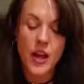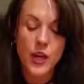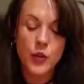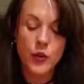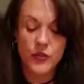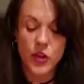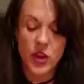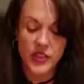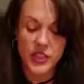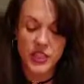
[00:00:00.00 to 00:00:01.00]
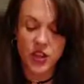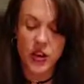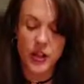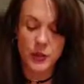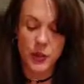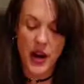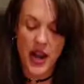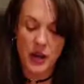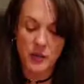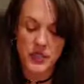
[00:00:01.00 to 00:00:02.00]
You have drawn this card,
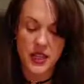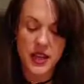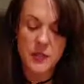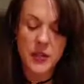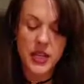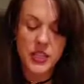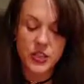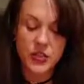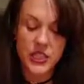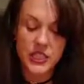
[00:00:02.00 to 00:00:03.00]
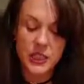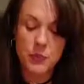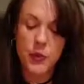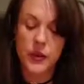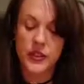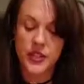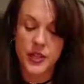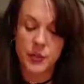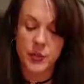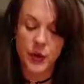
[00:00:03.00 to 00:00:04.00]
perhaps, because you need support in
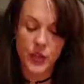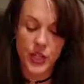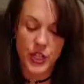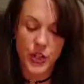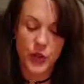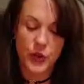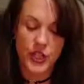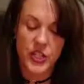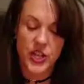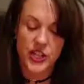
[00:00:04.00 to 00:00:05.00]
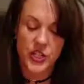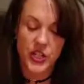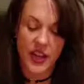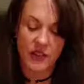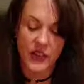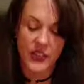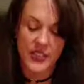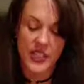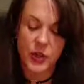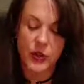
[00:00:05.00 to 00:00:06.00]
approaching new and challenging efforts
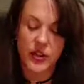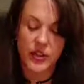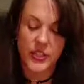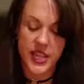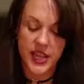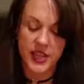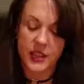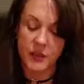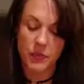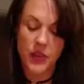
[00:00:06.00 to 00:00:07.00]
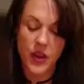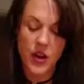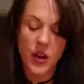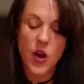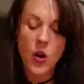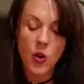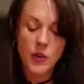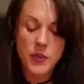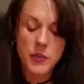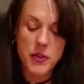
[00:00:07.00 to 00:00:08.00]
that you are undertaking. Or
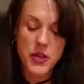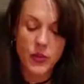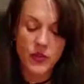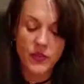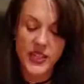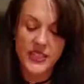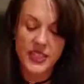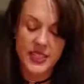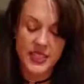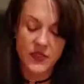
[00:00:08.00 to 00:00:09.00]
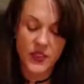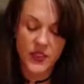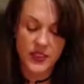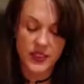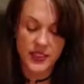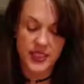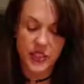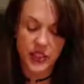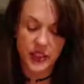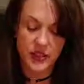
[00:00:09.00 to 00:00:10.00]
maybe you are facing a difficult decision.